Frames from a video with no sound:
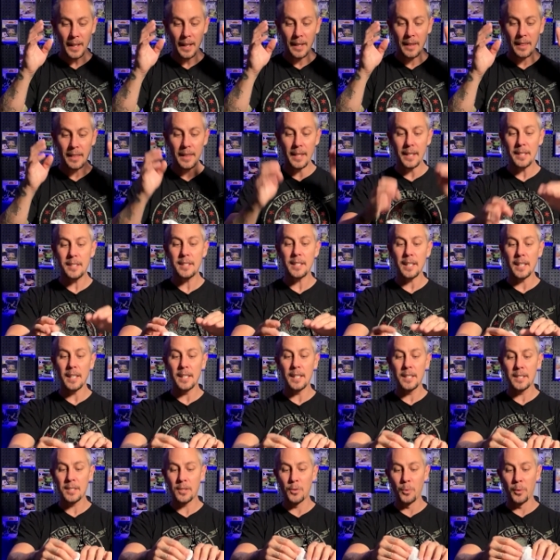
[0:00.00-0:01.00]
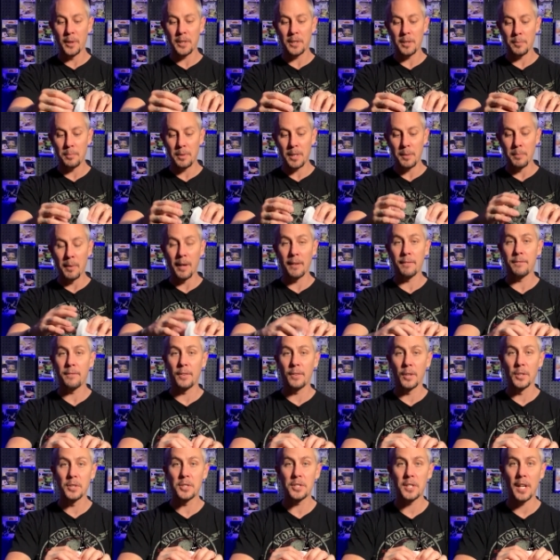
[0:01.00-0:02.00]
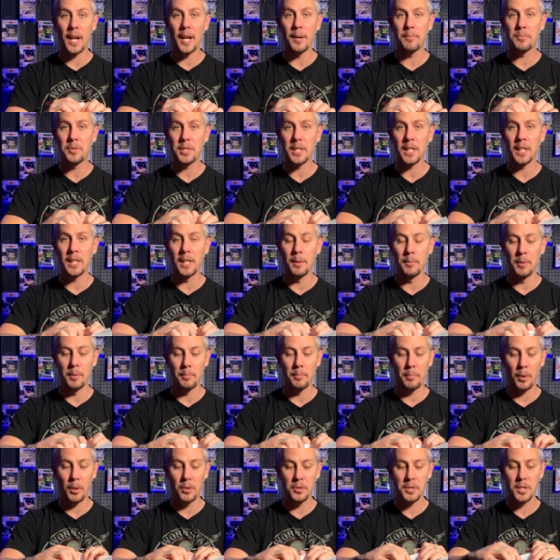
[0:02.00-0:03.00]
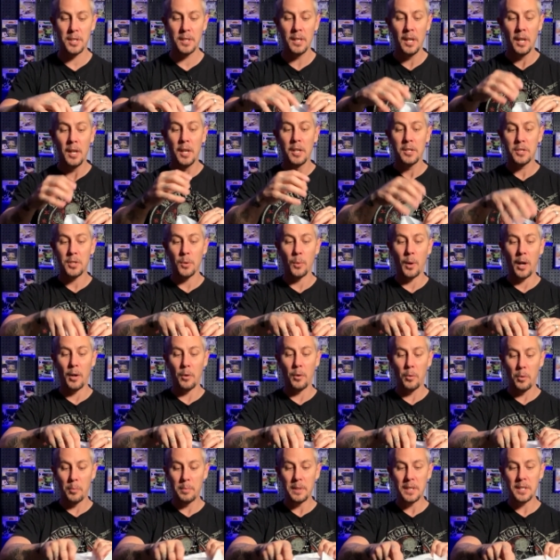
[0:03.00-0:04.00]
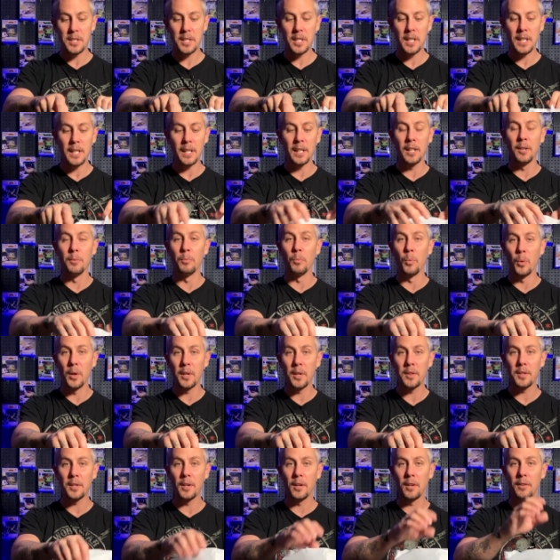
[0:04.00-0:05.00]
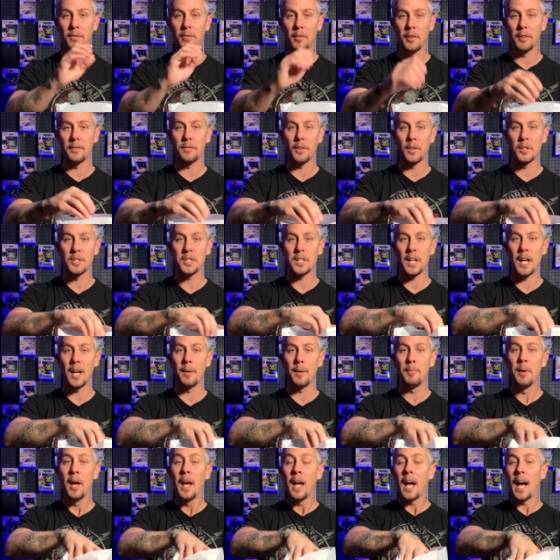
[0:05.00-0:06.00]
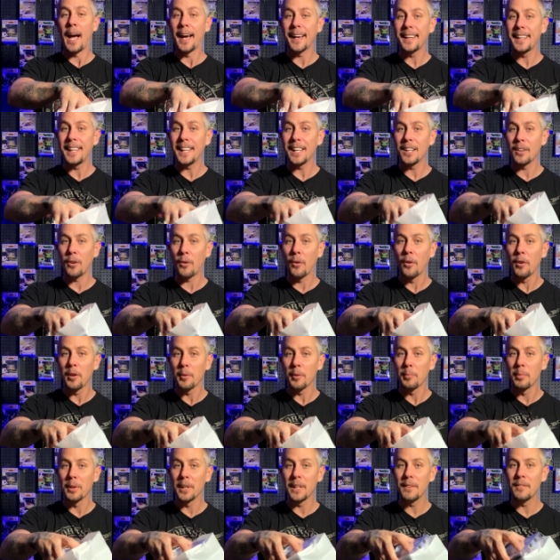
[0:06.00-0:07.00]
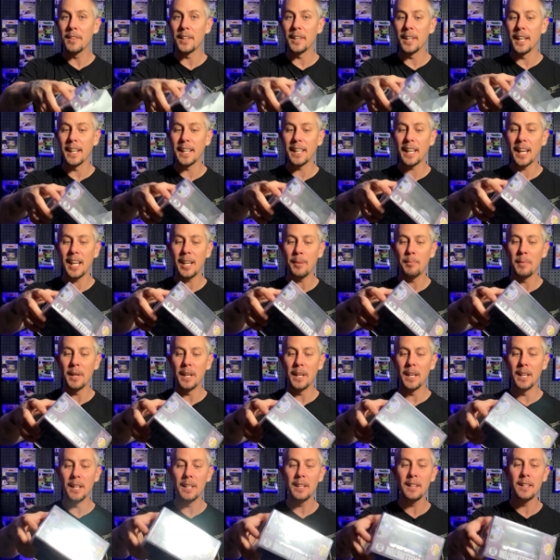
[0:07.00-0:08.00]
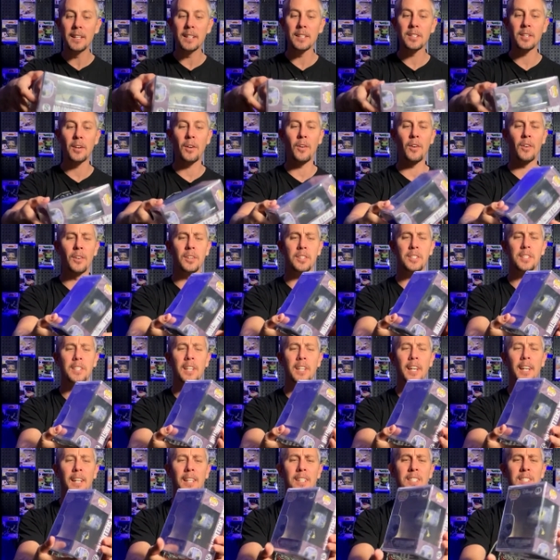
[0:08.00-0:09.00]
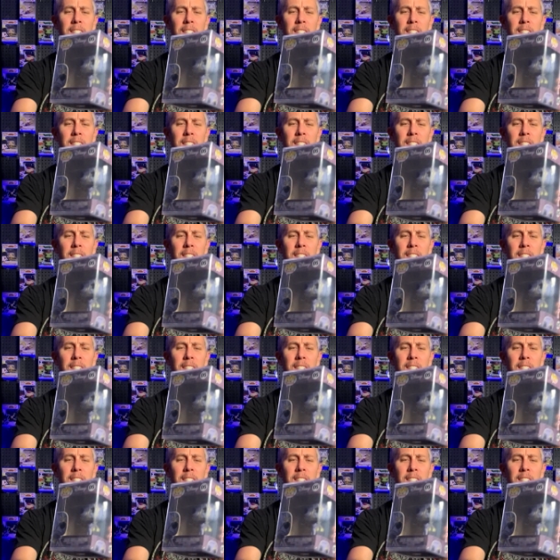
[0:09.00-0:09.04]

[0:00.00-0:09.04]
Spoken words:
This is going to be my first time seeing him in person, so I will be seeing him with y'all for the first time. I can't hardly believe that they came in this hard stack.